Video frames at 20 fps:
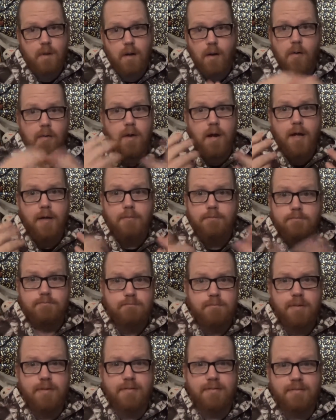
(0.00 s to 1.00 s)
Okay.
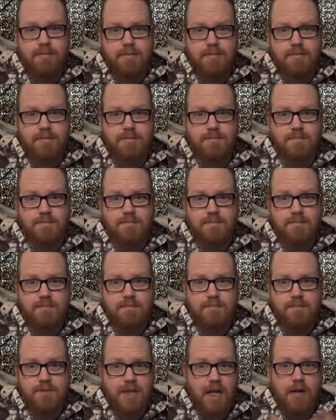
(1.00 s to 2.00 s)

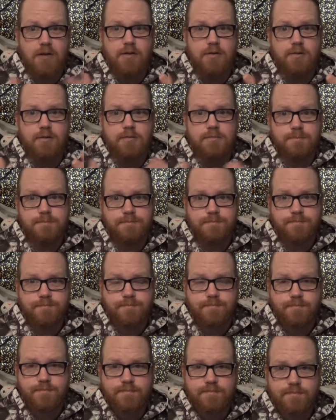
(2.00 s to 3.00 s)
Sound cool.
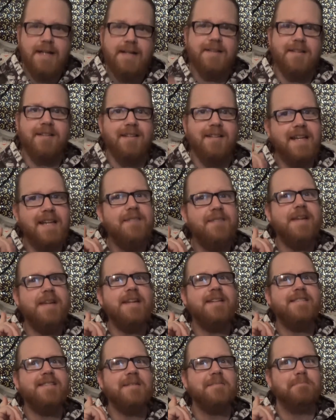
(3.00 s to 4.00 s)
And they're
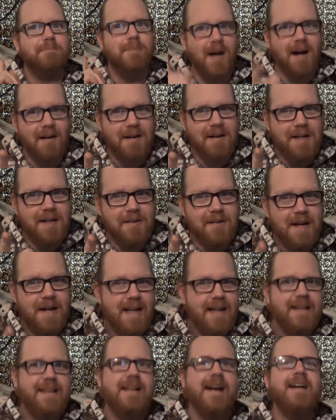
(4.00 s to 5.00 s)
leaving tomorrow.
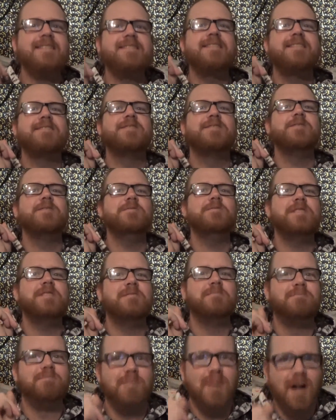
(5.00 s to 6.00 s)
Cut to
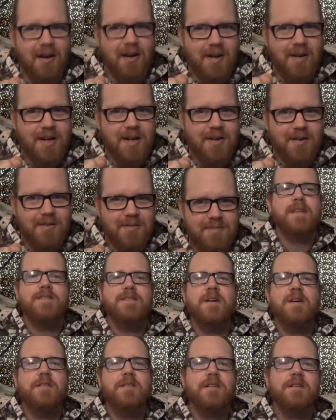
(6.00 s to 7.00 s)
tomorrow.
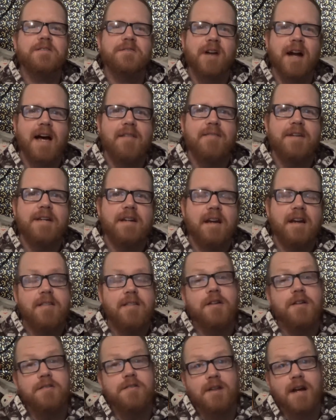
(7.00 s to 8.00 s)
So they're driving,
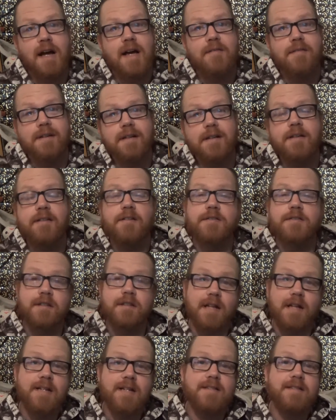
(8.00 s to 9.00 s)
there's
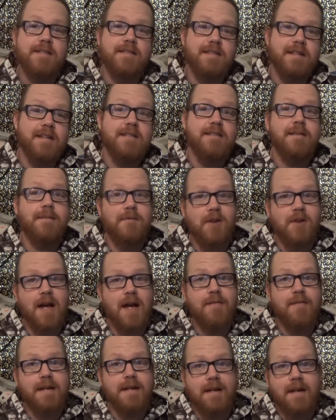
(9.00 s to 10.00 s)
lots of scenes of
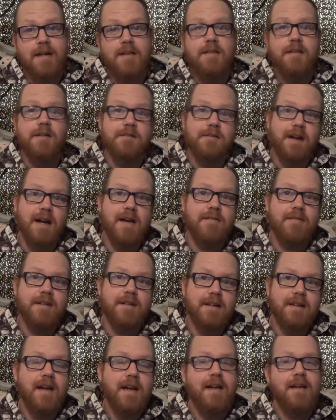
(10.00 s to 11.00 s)
driving, they're
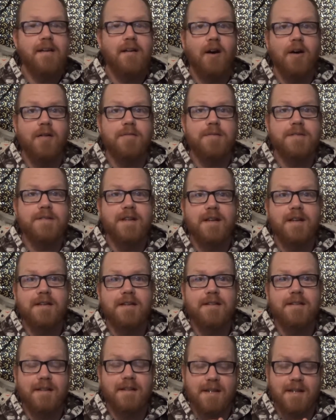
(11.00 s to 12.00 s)
driving, all of a
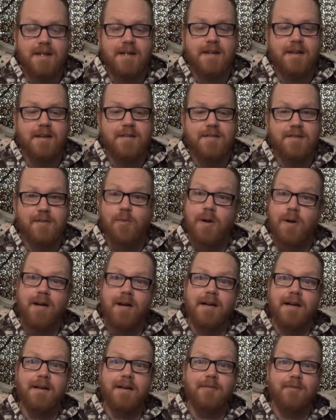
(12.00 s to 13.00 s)
sudden the kid goes, we're
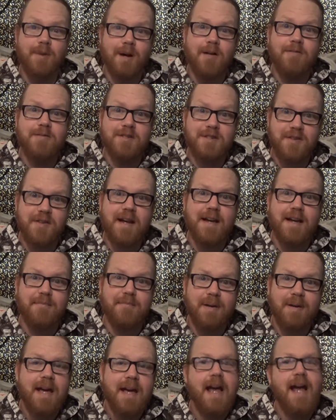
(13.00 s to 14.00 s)
on a road
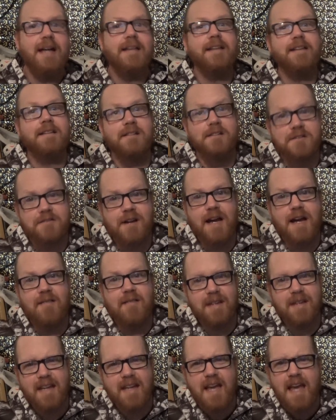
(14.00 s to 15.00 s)
trip! And then they're
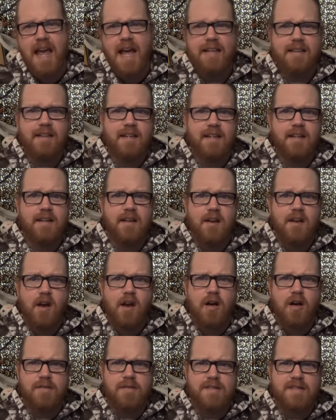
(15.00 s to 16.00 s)
driving, and then
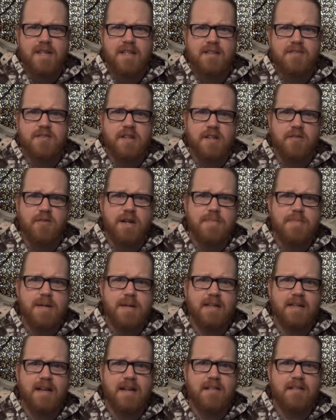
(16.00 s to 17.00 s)
all of a sudden there's a creepy
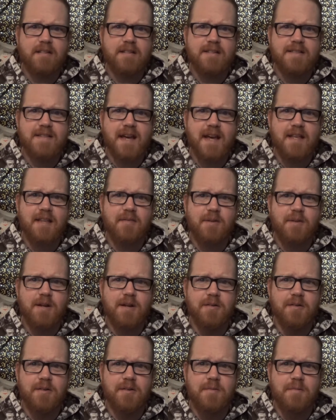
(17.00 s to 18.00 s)
clown on the side of the
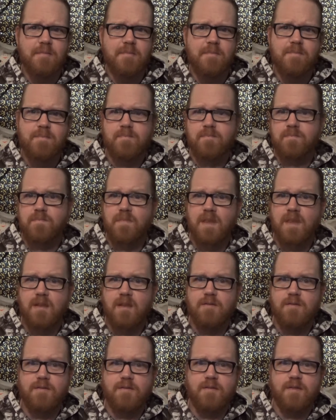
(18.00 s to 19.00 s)
road.
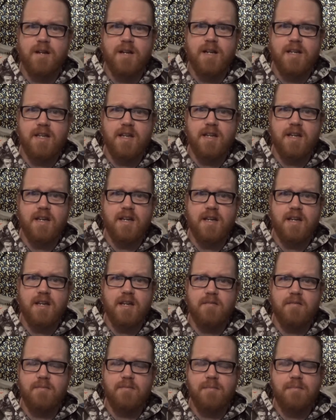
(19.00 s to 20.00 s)

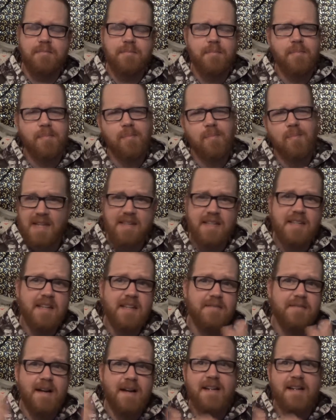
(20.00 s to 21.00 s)
Freaky. And then
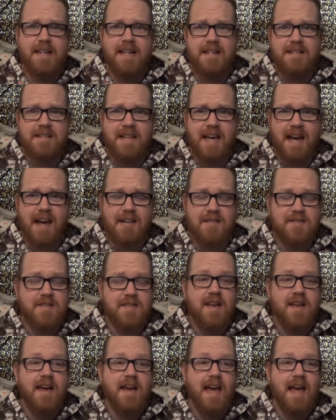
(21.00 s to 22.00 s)
they finally get to the
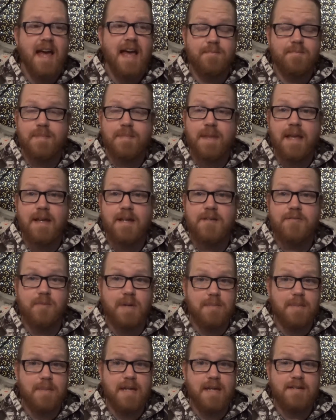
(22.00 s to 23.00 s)
house, and
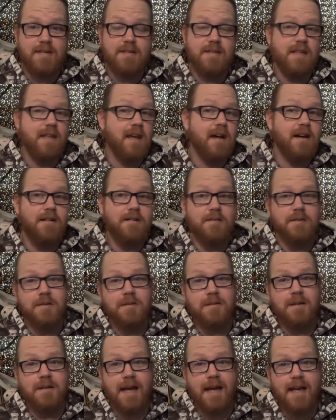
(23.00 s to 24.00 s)
meet the
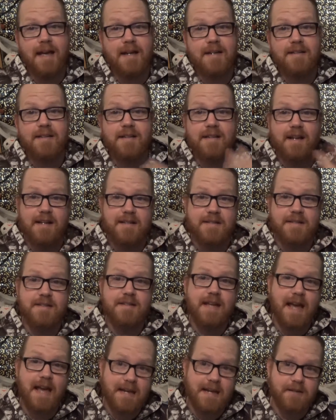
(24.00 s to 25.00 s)
uncle and the cousin
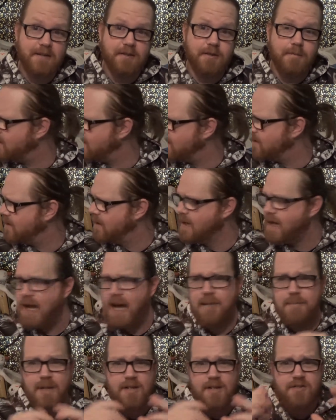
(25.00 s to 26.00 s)
Daniel.
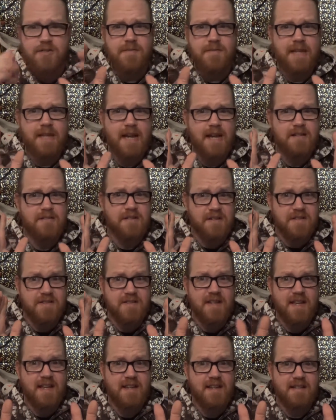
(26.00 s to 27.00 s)
I'm not sure if they actually
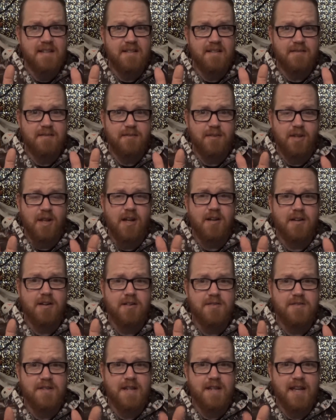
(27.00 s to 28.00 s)
said the
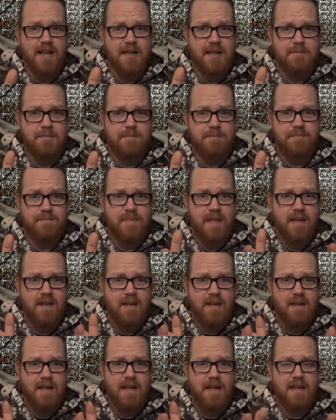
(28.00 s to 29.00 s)
vlogger's name
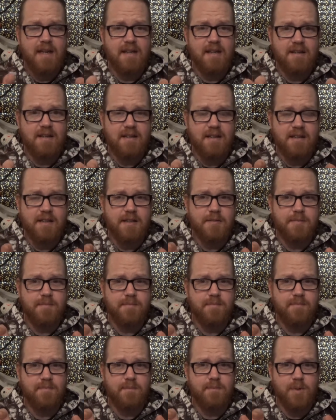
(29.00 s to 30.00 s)
in the
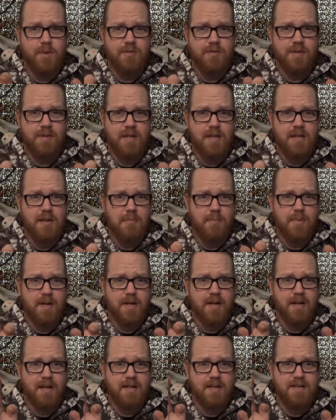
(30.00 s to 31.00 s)
movie,
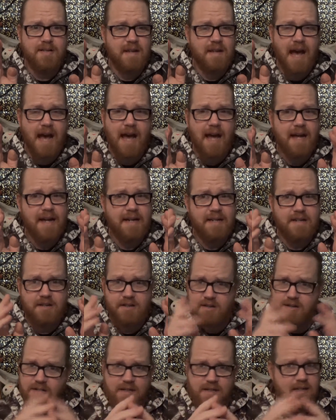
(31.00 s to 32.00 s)
but I
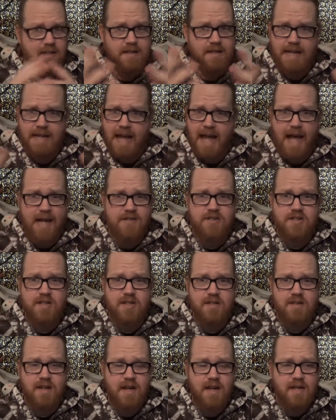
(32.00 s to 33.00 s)
didn't catch
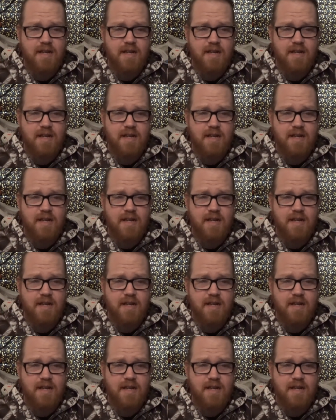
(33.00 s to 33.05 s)
it.